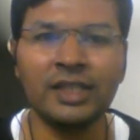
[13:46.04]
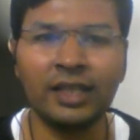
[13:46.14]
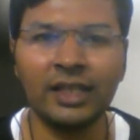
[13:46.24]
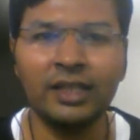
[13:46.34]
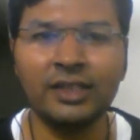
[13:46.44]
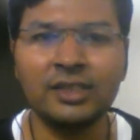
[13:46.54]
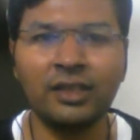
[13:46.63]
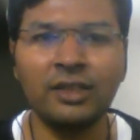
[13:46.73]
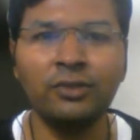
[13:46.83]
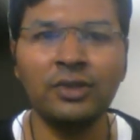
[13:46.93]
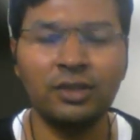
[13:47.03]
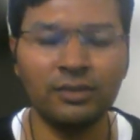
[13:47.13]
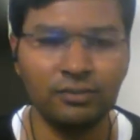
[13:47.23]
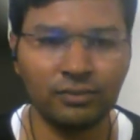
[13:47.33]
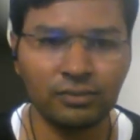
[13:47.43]
Second is around
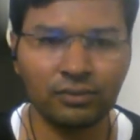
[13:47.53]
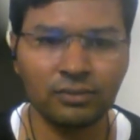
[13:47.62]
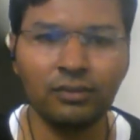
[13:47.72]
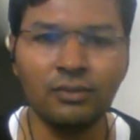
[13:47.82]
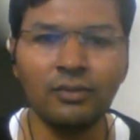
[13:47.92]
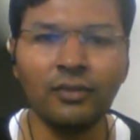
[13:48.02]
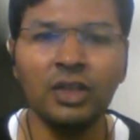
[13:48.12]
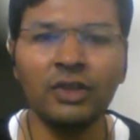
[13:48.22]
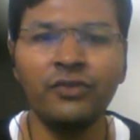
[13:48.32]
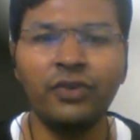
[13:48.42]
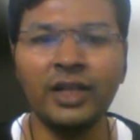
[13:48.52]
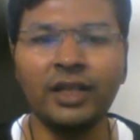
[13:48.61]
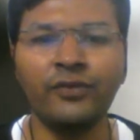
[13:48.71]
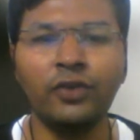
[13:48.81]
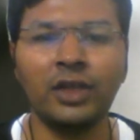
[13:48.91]

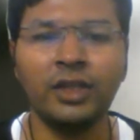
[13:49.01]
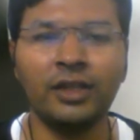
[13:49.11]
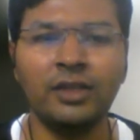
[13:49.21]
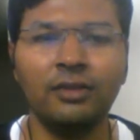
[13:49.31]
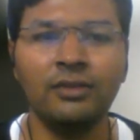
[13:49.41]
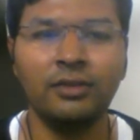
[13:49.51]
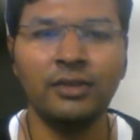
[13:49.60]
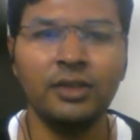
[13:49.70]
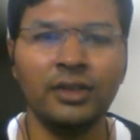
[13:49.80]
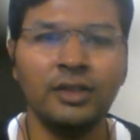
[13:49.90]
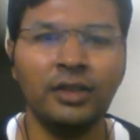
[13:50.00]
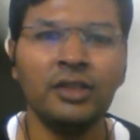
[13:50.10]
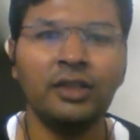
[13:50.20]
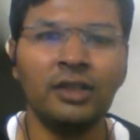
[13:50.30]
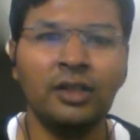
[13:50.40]
fire and forget.
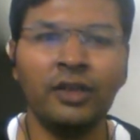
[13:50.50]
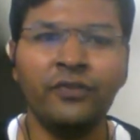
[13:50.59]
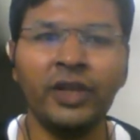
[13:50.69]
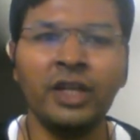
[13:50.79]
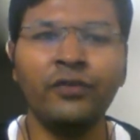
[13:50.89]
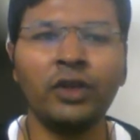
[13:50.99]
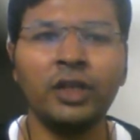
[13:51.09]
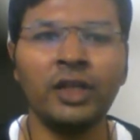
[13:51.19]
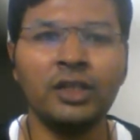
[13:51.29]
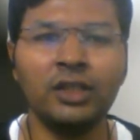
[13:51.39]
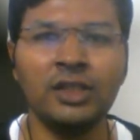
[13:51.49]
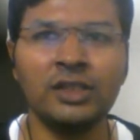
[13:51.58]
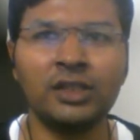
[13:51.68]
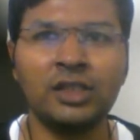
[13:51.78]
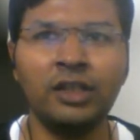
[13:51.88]
Fire and forget
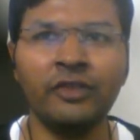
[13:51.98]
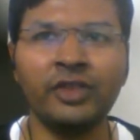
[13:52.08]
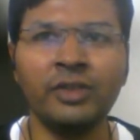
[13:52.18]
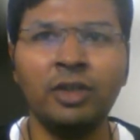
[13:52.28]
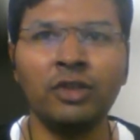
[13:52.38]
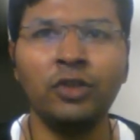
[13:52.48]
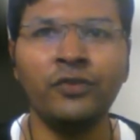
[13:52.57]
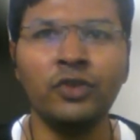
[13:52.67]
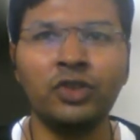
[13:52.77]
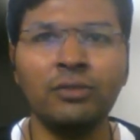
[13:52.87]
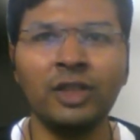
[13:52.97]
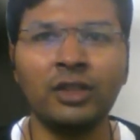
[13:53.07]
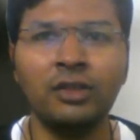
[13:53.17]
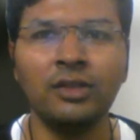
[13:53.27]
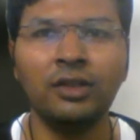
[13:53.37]
is kind of similar to your future
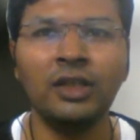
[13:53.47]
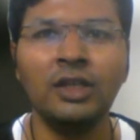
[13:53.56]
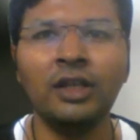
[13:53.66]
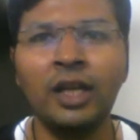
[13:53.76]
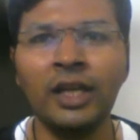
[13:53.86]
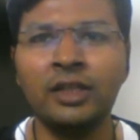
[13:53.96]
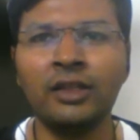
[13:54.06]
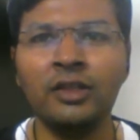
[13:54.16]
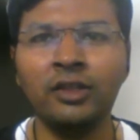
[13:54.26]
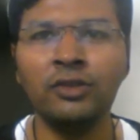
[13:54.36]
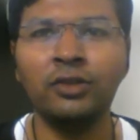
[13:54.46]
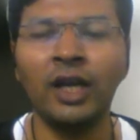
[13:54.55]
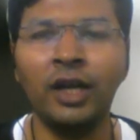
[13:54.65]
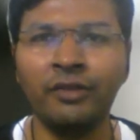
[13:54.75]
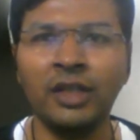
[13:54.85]
method. Like you
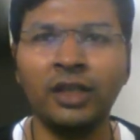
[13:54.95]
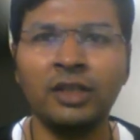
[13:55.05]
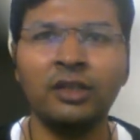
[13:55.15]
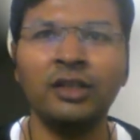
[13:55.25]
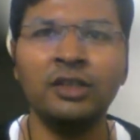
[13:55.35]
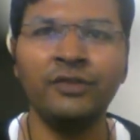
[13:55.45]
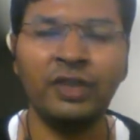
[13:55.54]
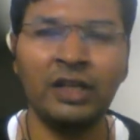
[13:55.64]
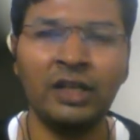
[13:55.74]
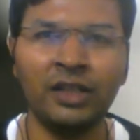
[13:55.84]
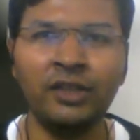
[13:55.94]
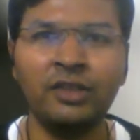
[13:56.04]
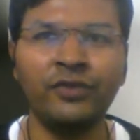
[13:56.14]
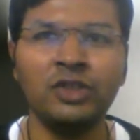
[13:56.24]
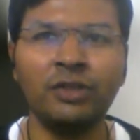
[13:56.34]
have like in at the rate
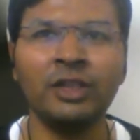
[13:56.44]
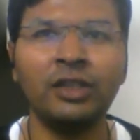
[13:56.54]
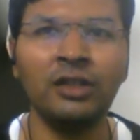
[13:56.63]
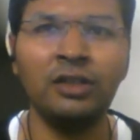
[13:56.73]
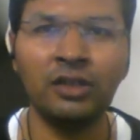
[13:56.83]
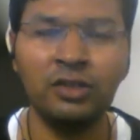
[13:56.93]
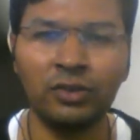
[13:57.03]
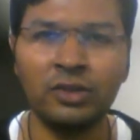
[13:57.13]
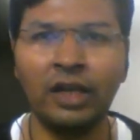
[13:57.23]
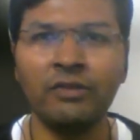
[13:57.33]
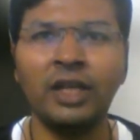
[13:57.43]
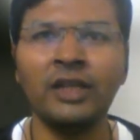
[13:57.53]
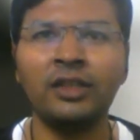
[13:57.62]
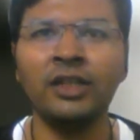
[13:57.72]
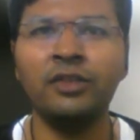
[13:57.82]
future method, you can have the
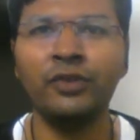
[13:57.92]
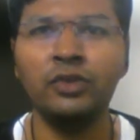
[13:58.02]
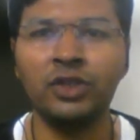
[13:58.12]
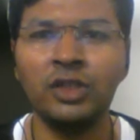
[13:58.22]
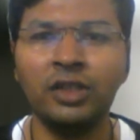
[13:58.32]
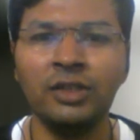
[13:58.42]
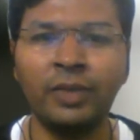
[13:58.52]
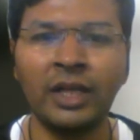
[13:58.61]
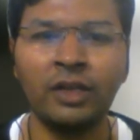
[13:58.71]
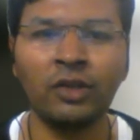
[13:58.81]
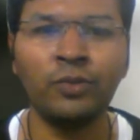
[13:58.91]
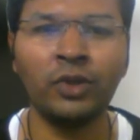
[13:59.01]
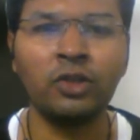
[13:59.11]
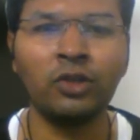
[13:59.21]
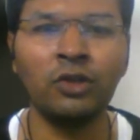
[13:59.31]
at the rate future in bracket, you
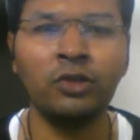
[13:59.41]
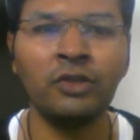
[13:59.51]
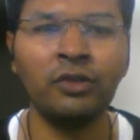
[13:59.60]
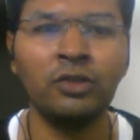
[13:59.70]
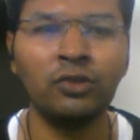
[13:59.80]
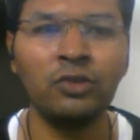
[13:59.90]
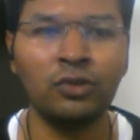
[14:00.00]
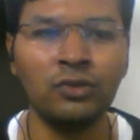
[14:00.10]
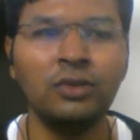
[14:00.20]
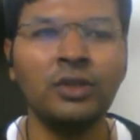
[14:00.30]
put it followed equal to true.